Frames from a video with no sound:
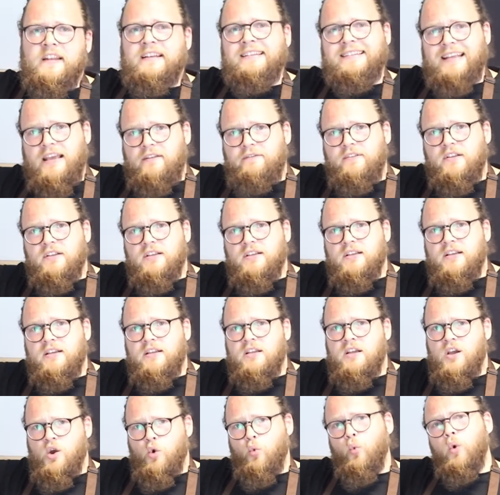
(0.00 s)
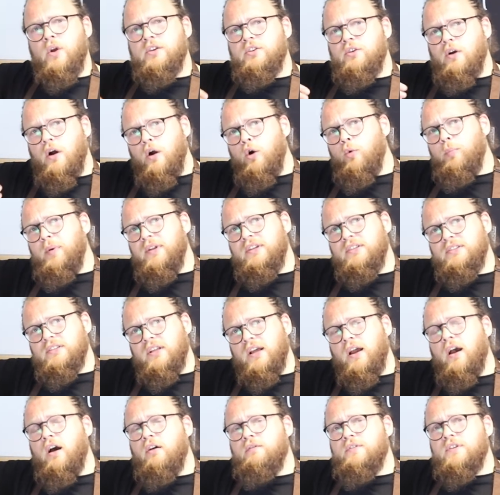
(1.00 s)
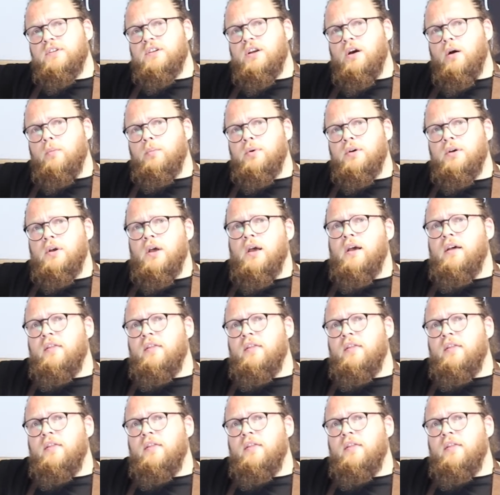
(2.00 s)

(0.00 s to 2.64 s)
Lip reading: Definitely when you open in a coffee shop,